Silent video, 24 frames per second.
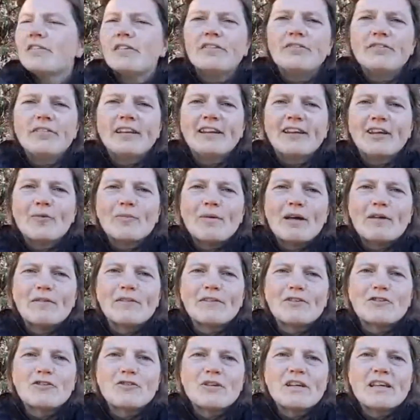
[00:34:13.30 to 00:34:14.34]
flitting about in
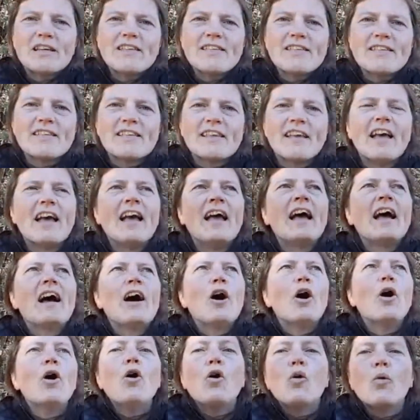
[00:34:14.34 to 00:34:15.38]
the trees.
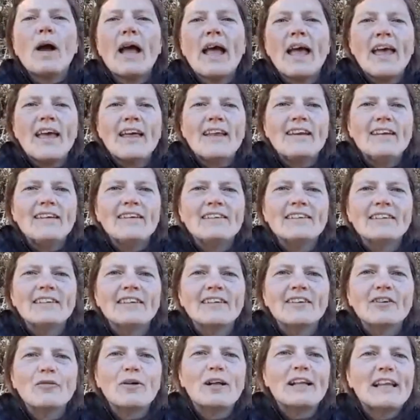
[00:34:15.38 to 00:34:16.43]
Oh, and
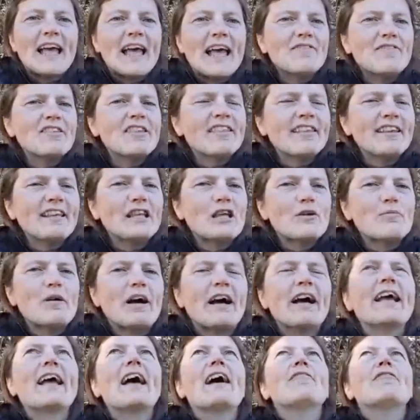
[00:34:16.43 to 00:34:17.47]
while I haven't seen them,
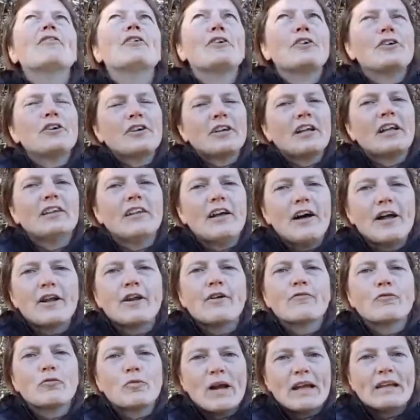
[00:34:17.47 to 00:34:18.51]
I have heard a lot
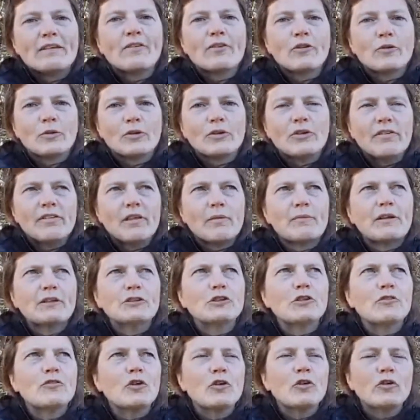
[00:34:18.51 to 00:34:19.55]
of red squirrels. I'm not
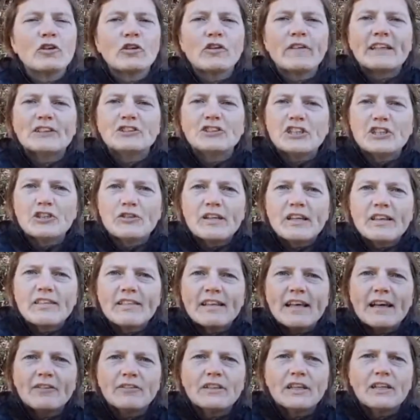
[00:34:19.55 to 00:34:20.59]
sure if you've heard that jittering
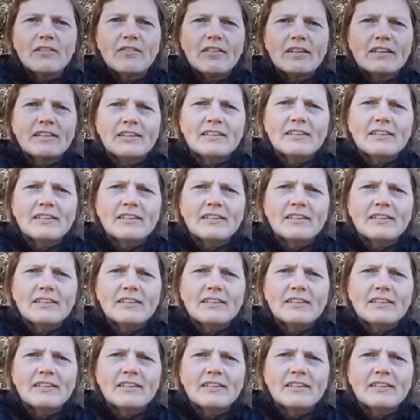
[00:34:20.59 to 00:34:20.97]
sound, kind of like